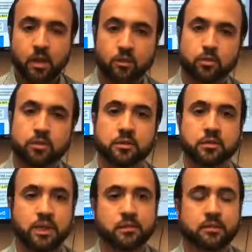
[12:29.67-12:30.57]
So since
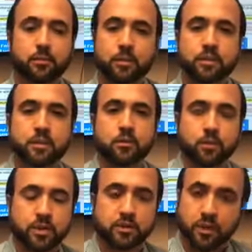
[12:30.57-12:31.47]
the last time they did
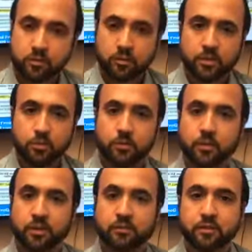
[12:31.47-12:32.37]
reassessments was
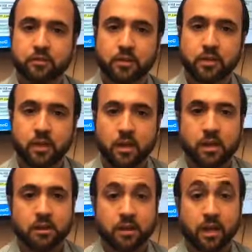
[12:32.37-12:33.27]
2015,
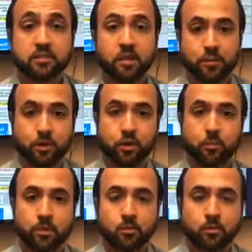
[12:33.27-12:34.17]
the next time they're going to
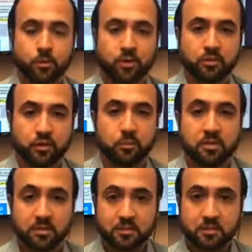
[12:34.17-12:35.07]
be doing
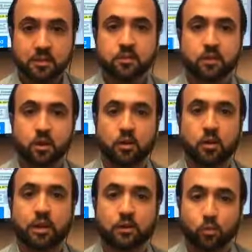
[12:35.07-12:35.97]
reassessments is this year
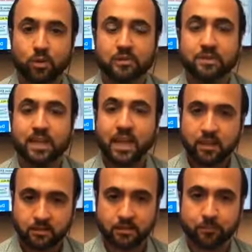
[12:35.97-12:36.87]
in
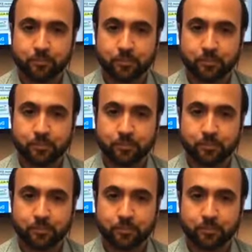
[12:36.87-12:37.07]
2018,